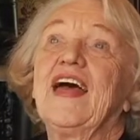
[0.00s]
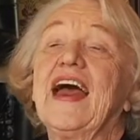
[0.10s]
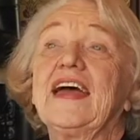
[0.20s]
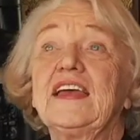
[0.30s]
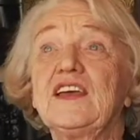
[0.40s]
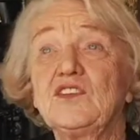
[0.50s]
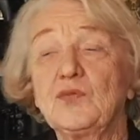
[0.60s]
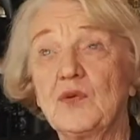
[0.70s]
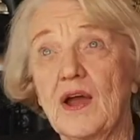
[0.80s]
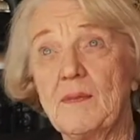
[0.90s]
That
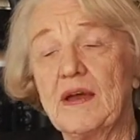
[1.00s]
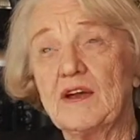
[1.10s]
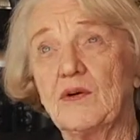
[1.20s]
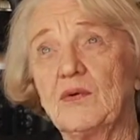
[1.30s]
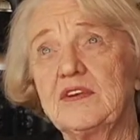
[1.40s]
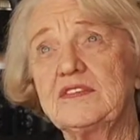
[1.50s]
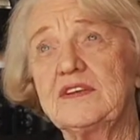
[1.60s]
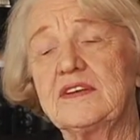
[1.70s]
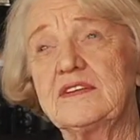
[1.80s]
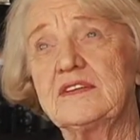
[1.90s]
is where I met her, wasn't it?